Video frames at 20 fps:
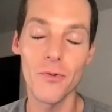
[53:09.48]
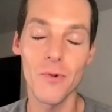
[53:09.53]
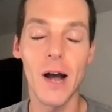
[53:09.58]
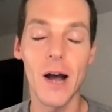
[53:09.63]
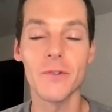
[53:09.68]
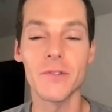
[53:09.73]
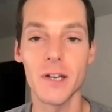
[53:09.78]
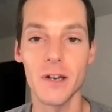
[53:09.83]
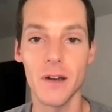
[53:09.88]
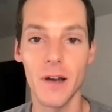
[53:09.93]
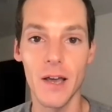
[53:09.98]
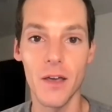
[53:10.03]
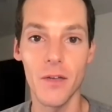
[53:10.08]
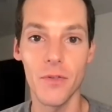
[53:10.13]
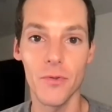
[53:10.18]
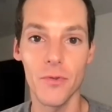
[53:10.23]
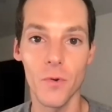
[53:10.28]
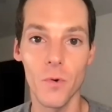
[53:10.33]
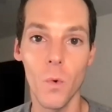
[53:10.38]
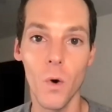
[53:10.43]
throughout tonight
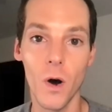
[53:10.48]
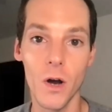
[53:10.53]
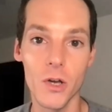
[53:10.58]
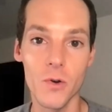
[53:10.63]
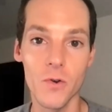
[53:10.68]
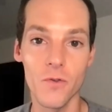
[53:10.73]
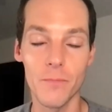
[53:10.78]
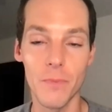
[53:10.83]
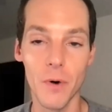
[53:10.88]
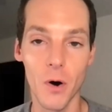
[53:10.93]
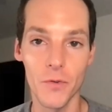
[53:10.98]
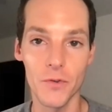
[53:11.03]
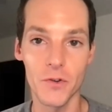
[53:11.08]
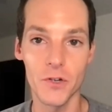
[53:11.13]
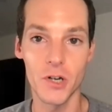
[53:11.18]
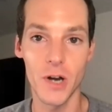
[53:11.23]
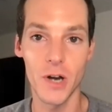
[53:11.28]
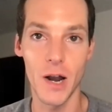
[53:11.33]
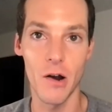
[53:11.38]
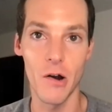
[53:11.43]
through what you've both
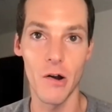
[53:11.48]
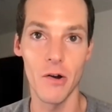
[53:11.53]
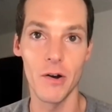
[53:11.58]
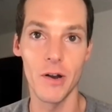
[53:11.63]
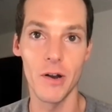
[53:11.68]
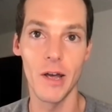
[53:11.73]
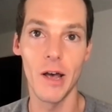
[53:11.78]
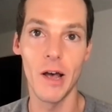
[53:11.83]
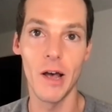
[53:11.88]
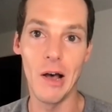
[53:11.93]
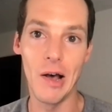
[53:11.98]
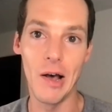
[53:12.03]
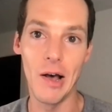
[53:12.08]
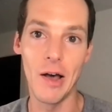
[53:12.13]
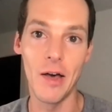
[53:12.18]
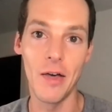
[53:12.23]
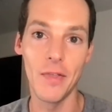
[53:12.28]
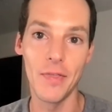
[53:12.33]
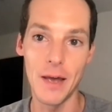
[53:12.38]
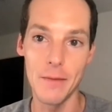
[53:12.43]
shared
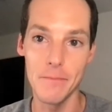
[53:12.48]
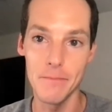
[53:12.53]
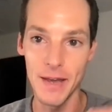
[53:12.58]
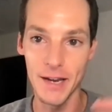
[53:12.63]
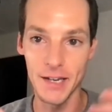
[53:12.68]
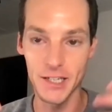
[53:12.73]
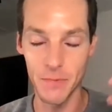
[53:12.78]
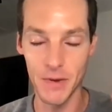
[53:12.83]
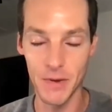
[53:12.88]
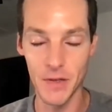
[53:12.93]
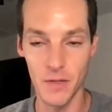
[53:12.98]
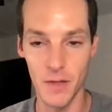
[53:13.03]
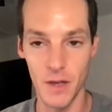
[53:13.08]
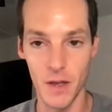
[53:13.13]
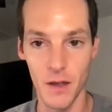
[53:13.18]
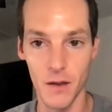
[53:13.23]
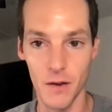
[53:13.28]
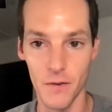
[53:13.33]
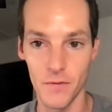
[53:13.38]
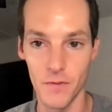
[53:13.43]
uh, that makes me
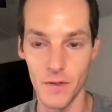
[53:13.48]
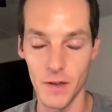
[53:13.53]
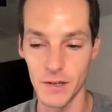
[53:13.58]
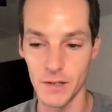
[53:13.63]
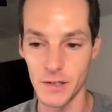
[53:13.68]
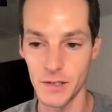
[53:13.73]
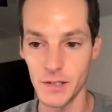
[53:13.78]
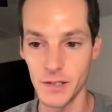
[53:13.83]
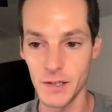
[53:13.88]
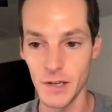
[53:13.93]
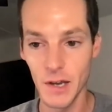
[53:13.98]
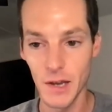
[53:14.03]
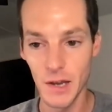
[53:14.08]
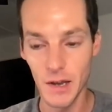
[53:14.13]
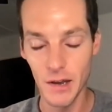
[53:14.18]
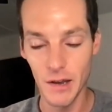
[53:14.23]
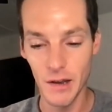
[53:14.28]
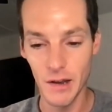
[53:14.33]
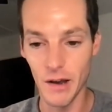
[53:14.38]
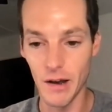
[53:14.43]
think of this
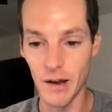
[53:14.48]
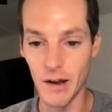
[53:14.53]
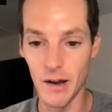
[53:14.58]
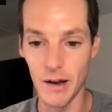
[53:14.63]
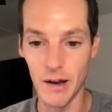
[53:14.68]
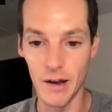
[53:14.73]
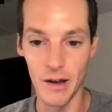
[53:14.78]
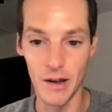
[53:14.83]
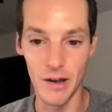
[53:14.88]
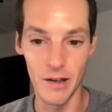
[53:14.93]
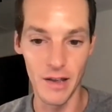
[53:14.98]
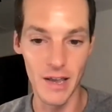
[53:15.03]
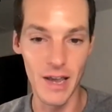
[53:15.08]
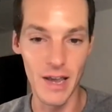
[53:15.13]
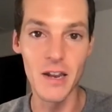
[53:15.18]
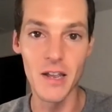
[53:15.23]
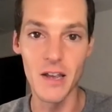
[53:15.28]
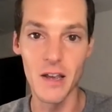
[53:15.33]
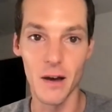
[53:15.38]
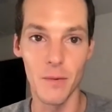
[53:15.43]
uh,
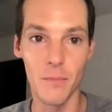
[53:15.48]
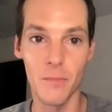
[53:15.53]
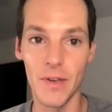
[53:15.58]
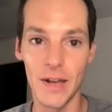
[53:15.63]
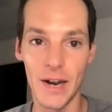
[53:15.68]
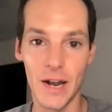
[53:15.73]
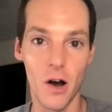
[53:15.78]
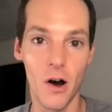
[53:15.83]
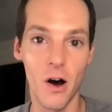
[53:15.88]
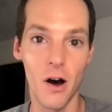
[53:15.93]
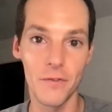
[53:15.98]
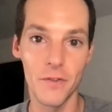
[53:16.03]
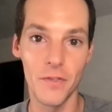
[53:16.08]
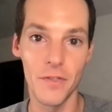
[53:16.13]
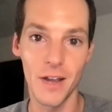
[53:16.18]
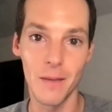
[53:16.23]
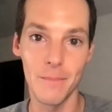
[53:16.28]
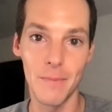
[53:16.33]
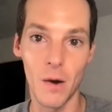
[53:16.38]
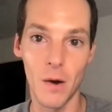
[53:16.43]
idiom that I often
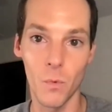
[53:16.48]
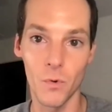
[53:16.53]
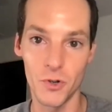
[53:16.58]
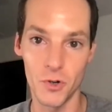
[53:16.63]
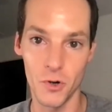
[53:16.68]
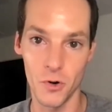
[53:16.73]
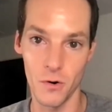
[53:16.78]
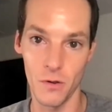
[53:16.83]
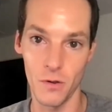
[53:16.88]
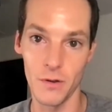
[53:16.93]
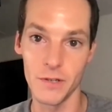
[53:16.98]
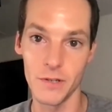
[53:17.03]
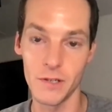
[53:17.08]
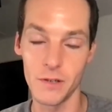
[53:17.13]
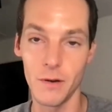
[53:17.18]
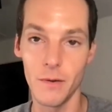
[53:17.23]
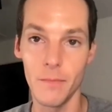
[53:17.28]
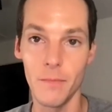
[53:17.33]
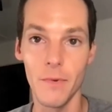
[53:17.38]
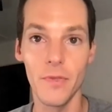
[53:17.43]
think about with
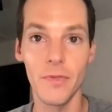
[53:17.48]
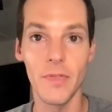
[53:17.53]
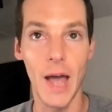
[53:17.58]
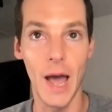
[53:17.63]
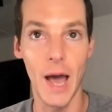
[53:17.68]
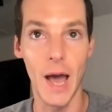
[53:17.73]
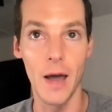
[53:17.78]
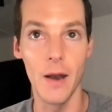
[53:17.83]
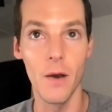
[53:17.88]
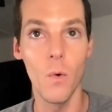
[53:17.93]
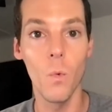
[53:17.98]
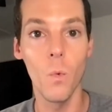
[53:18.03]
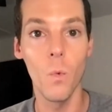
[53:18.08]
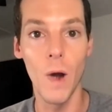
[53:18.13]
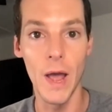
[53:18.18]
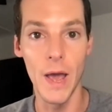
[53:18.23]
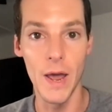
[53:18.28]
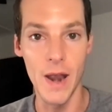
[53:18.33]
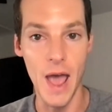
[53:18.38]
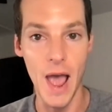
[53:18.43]
journalism, that
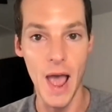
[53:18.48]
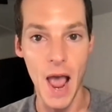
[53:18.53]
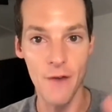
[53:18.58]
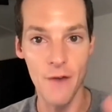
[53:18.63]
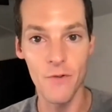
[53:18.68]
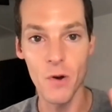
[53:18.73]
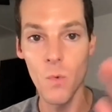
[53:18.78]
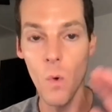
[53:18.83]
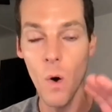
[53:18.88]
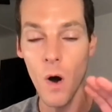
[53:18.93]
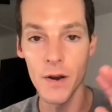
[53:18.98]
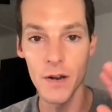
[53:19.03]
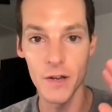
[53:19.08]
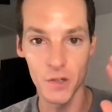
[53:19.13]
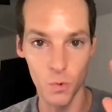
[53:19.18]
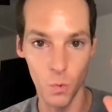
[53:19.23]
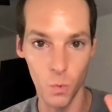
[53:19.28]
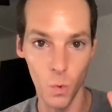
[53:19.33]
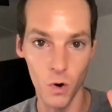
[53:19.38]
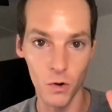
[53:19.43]
when everyone
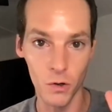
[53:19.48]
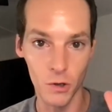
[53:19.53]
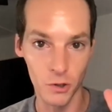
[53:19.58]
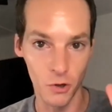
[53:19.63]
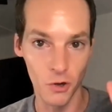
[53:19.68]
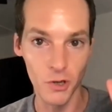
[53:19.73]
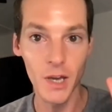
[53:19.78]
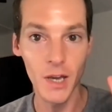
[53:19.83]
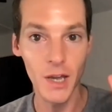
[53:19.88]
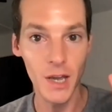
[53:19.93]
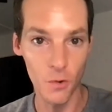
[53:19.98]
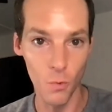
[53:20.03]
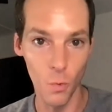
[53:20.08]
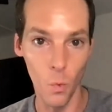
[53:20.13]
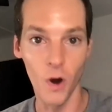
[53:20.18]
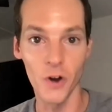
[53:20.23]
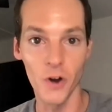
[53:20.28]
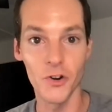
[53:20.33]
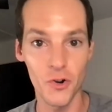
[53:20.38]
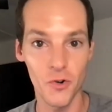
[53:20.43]
is looking in
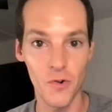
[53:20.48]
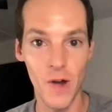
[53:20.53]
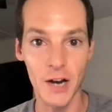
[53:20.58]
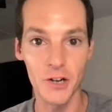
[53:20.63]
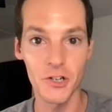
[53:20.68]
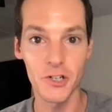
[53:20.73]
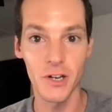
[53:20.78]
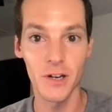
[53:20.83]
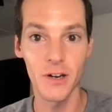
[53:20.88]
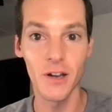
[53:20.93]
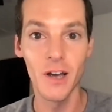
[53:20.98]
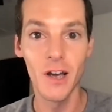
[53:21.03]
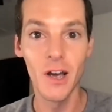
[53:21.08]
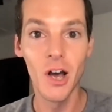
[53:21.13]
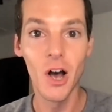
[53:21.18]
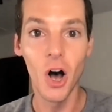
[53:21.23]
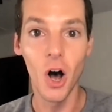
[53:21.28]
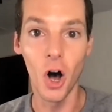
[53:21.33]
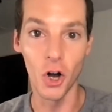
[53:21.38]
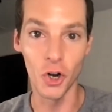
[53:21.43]
one direction,
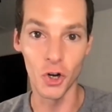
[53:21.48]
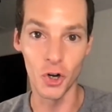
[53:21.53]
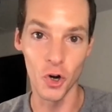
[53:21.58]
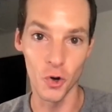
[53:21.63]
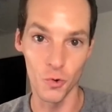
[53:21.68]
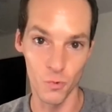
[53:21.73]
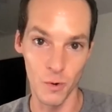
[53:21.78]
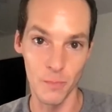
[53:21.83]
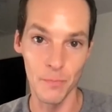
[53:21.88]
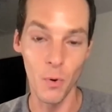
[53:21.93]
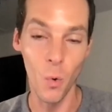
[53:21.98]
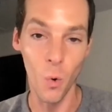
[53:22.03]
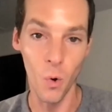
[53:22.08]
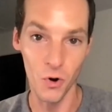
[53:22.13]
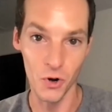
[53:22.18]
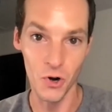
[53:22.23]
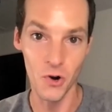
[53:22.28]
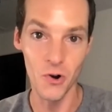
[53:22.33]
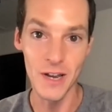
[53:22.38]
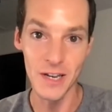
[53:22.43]
a good
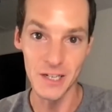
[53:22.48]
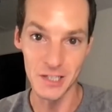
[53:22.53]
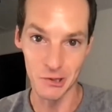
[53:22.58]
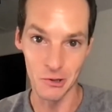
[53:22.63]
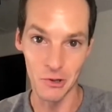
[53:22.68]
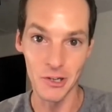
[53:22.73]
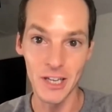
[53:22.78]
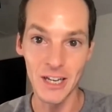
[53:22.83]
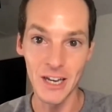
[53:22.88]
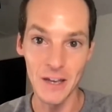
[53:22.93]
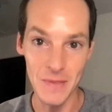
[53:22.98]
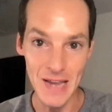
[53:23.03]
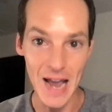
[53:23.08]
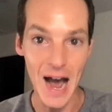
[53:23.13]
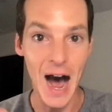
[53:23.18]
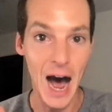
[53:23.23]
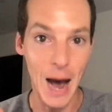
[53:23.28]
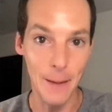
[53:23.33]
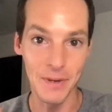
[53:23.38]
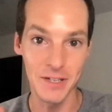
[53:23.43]
reporter is looking in the
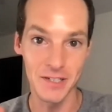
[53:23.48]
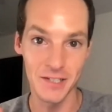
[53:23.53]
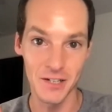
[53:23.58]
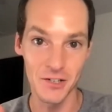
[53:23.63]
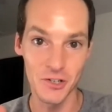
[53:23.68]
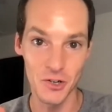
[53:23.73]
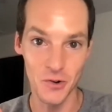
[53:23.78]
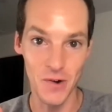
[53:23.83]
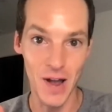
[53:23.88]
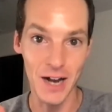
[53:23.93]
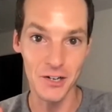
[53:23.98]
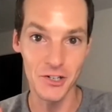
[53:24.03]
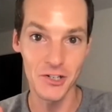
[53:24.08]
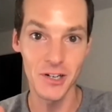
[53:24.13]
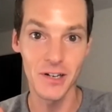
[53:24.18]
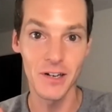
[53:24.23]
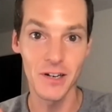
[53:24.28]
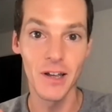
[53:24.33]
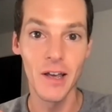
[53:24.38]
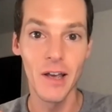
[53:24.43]
opposite
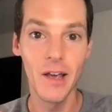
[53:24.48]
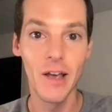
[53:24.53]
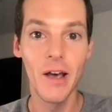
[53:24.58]
direction.